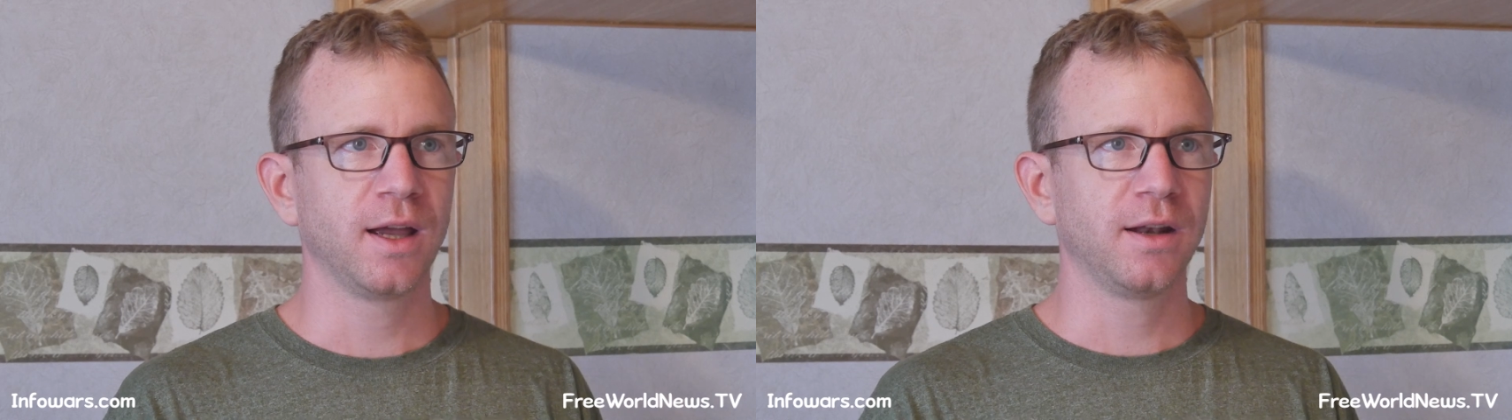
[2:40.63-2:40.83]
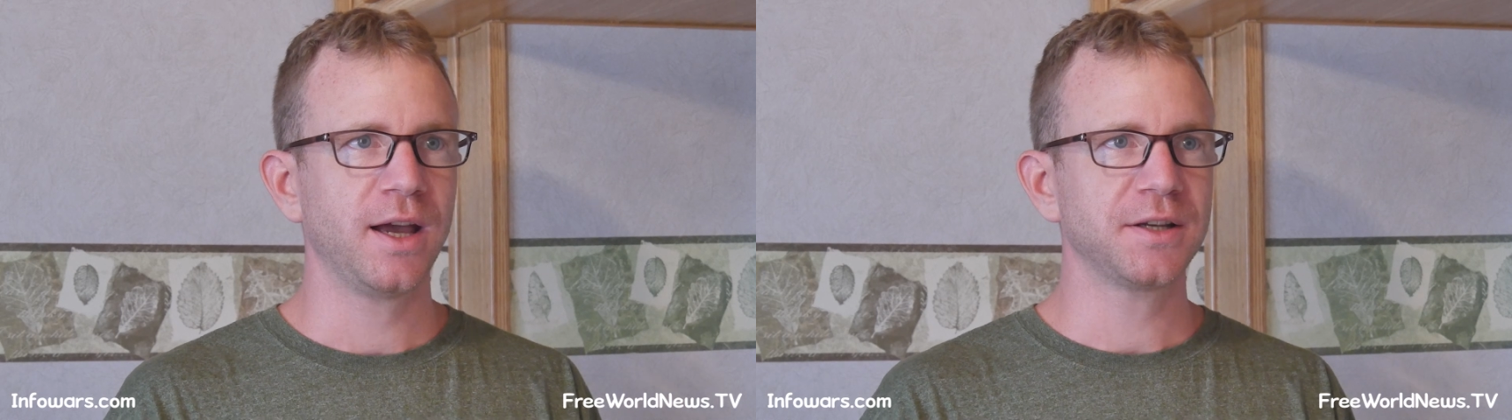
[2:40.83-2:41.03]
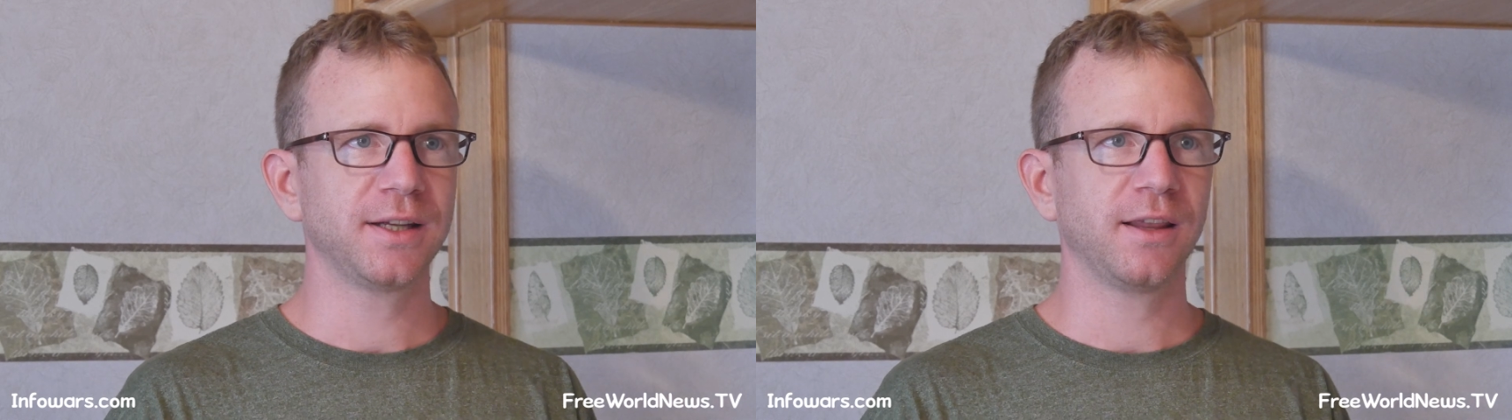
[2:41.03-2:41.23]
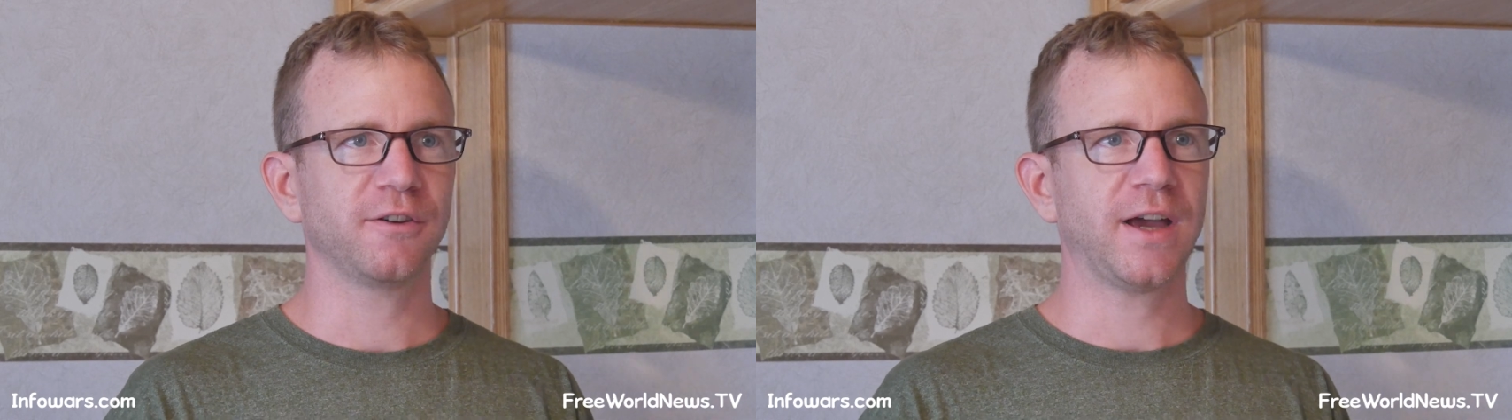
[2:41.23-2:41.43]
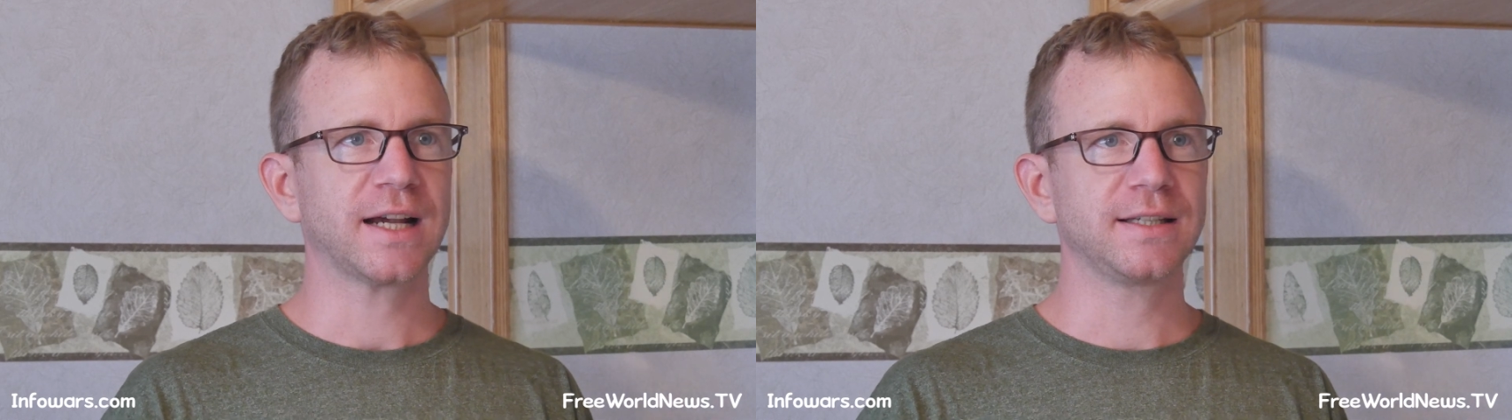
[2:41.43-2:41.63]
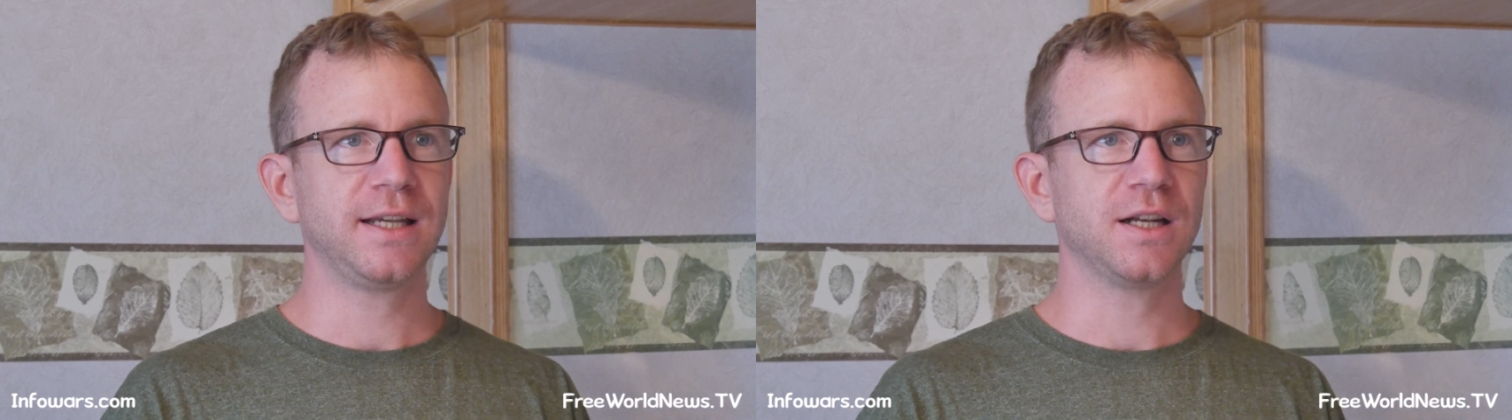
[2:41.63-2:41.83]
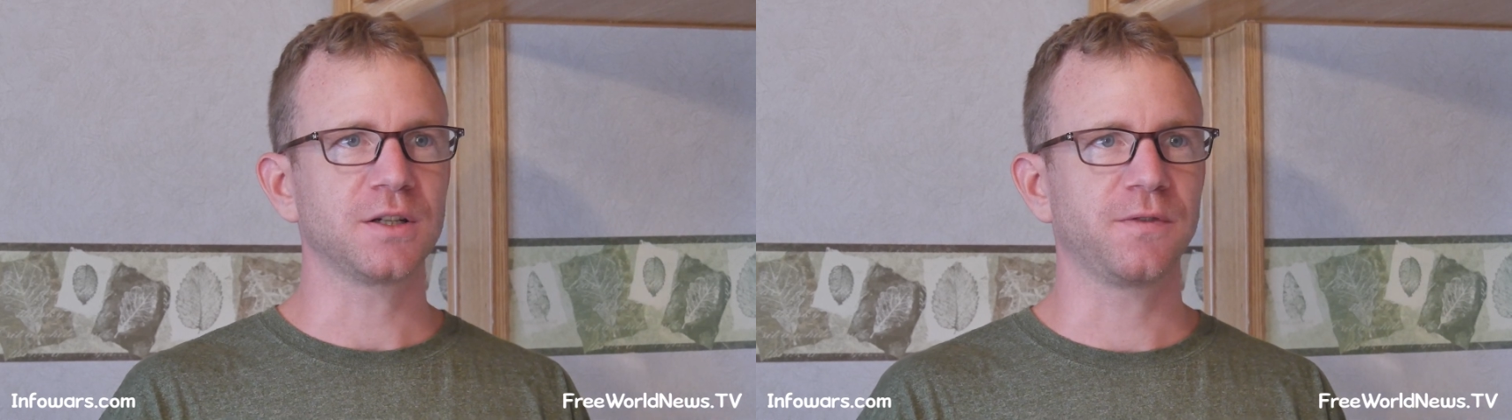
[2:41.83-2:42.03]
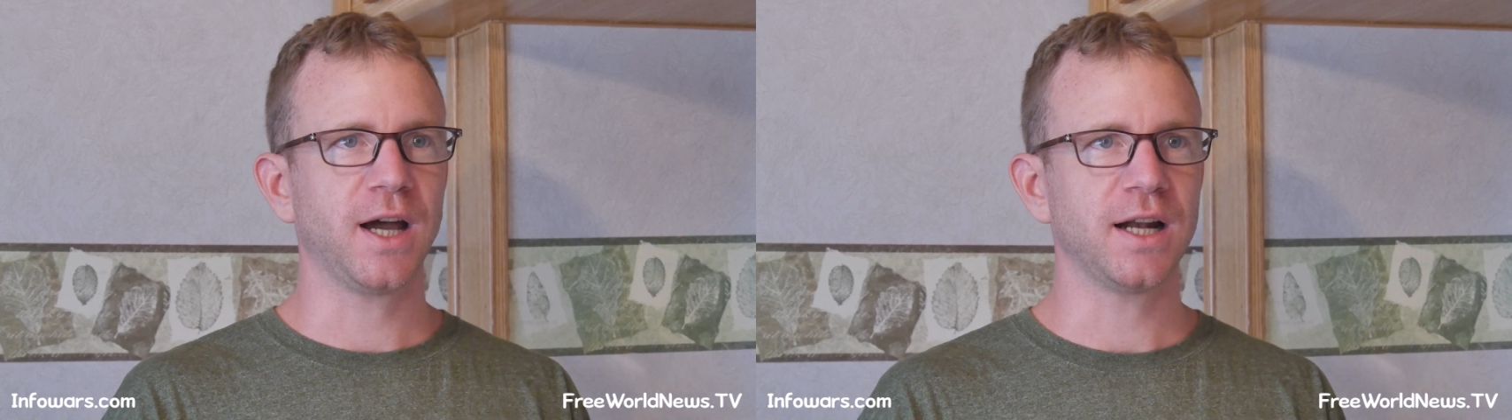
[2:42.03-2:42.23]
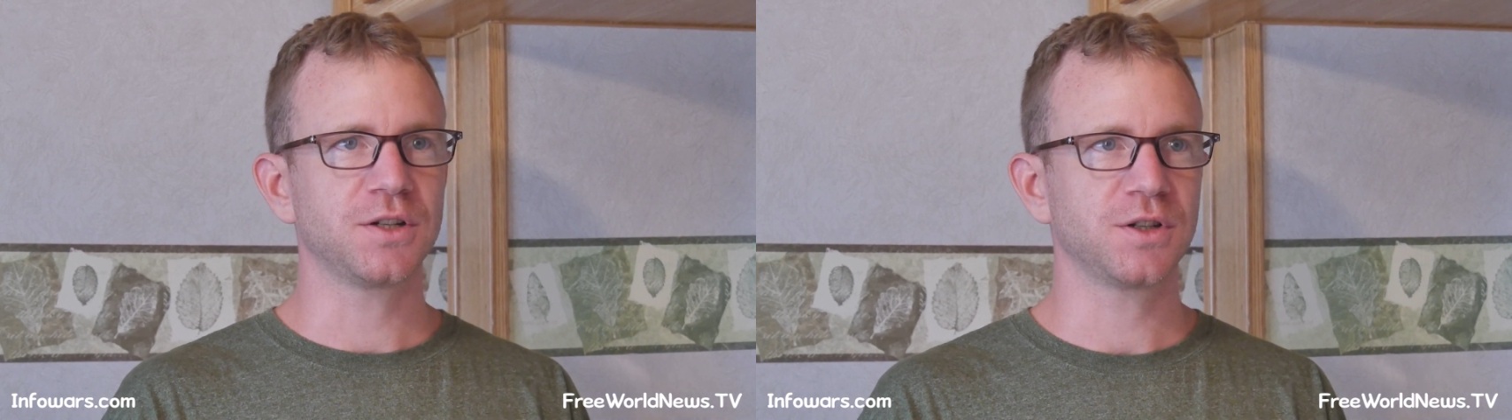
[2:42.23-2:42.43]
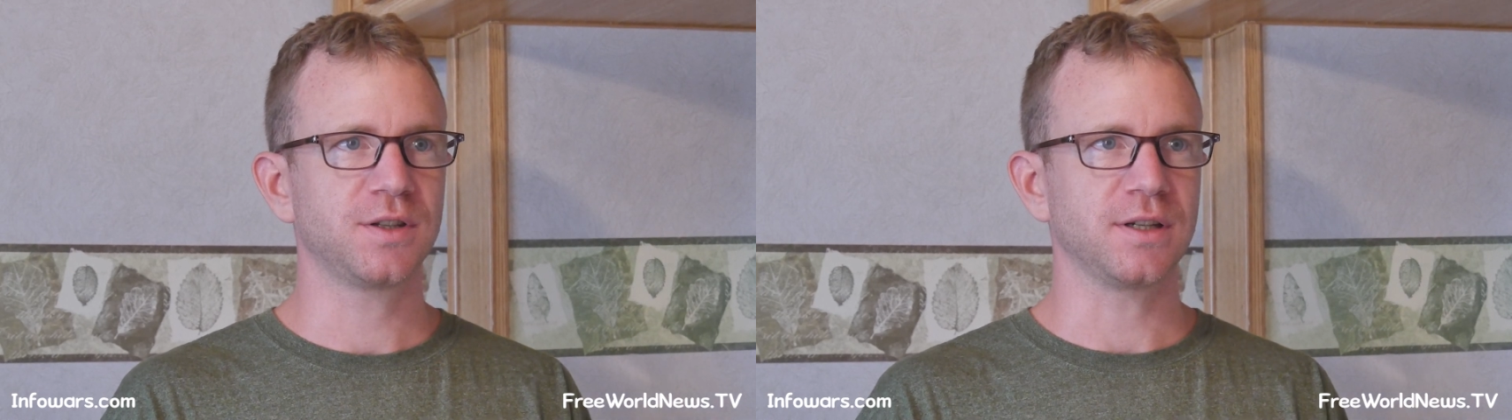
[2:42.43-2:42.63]
Now you say the vaccine is fine,
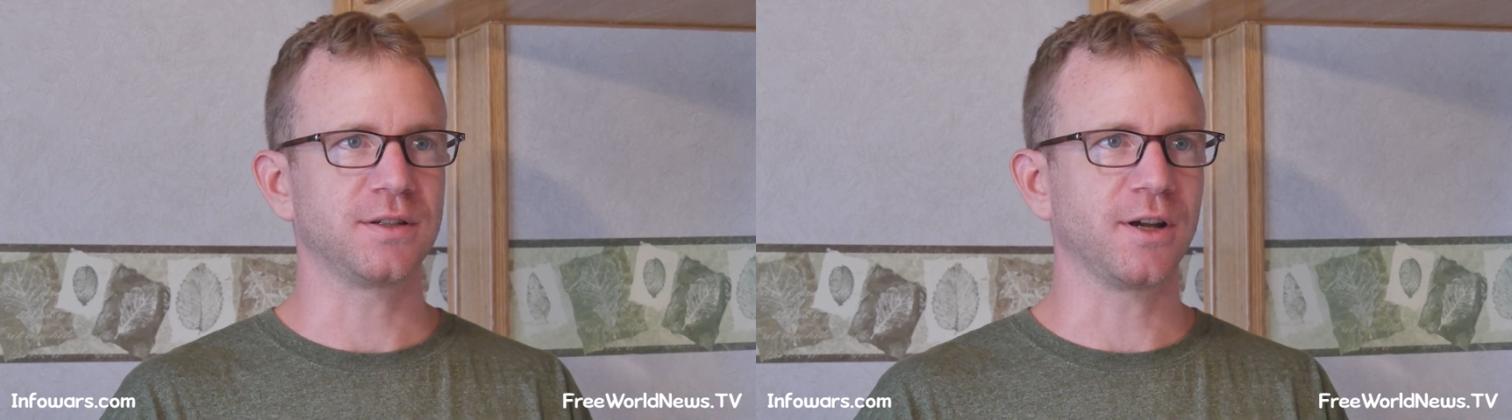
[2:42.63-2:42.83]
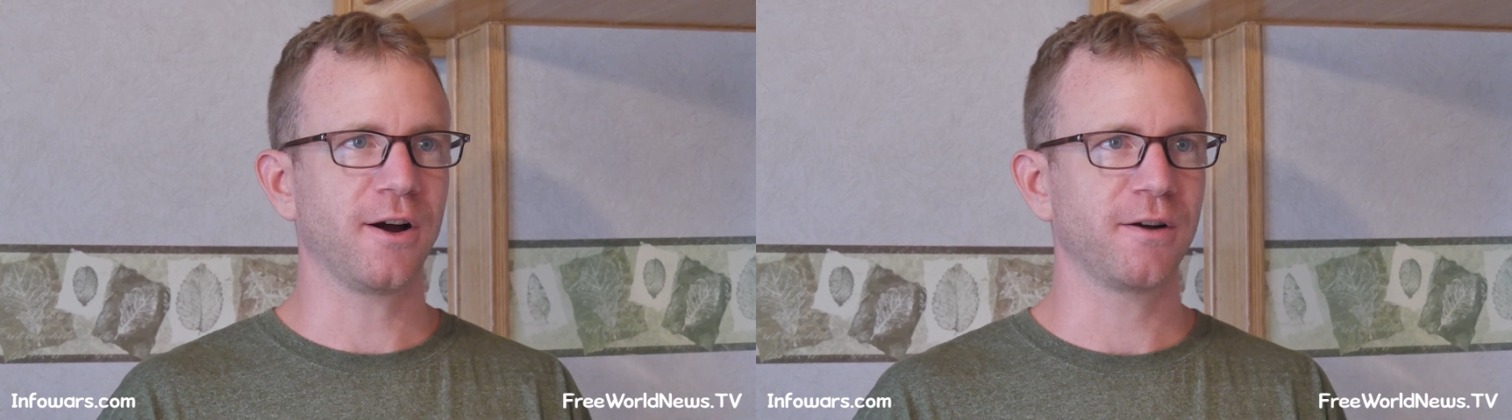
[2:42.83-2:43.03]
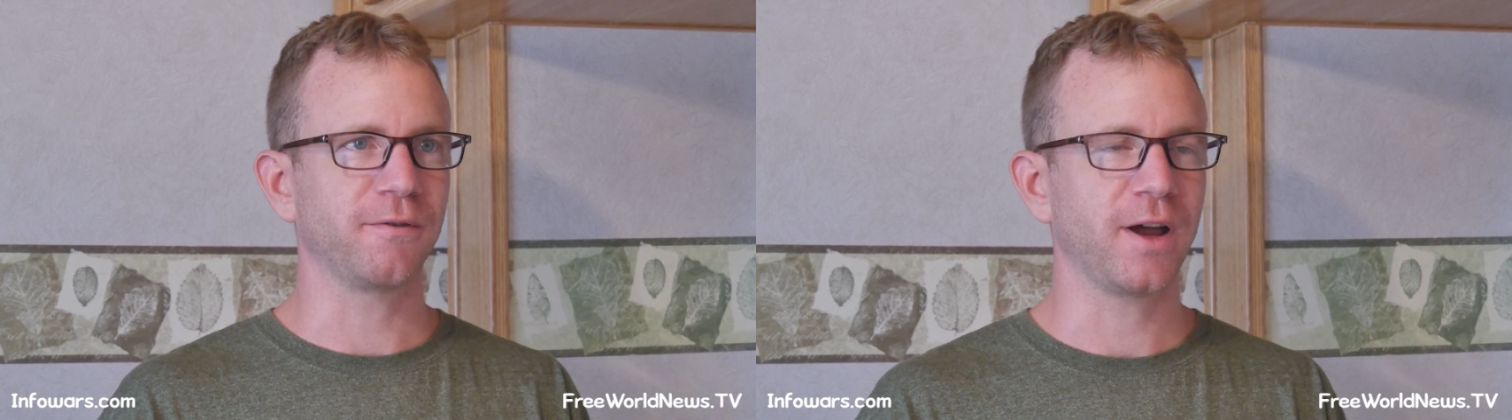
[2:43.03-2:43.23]
it's just these darn